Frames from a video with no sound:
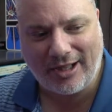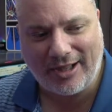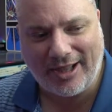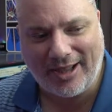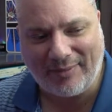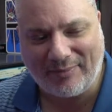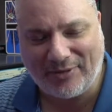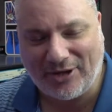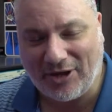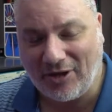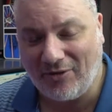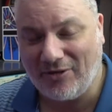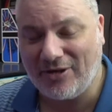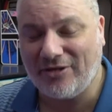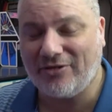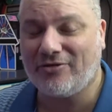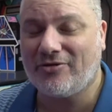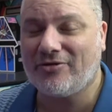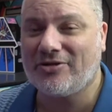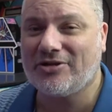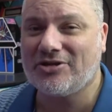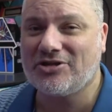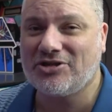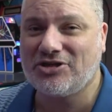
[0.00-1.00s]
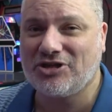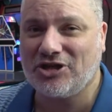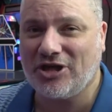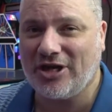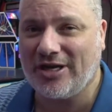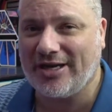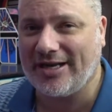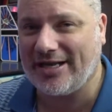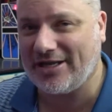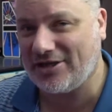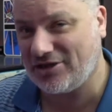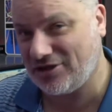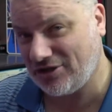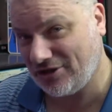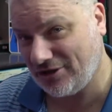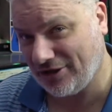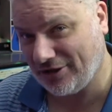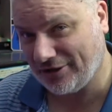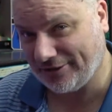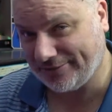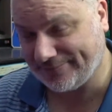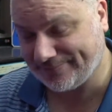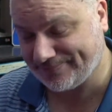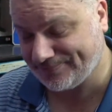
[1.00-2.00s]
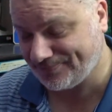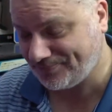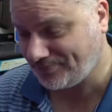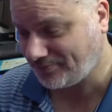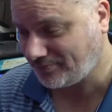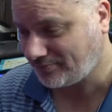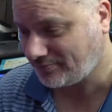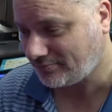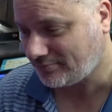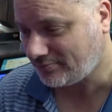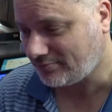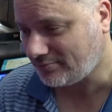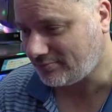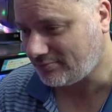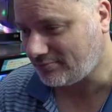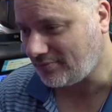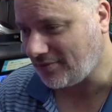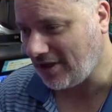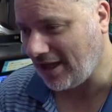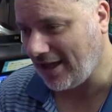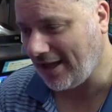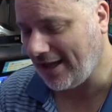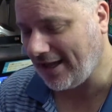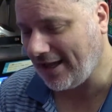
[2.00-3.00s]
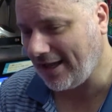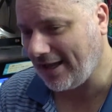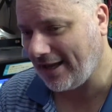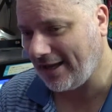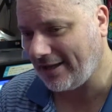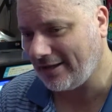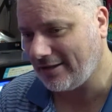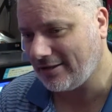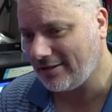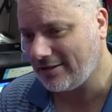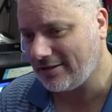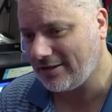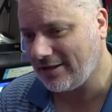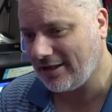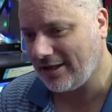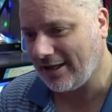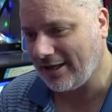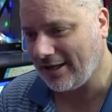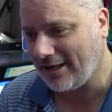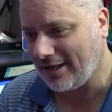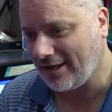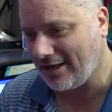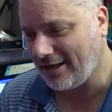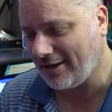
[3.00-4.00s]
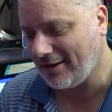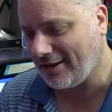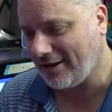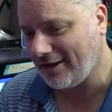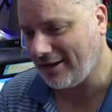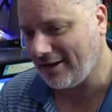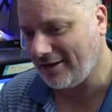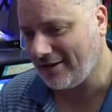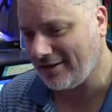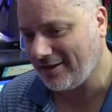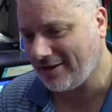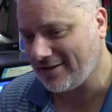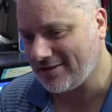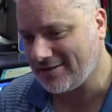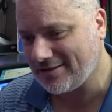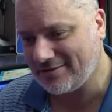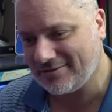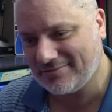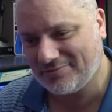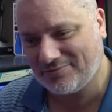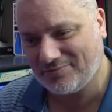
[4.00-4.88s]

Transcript: am going through this journey, as you know, and there's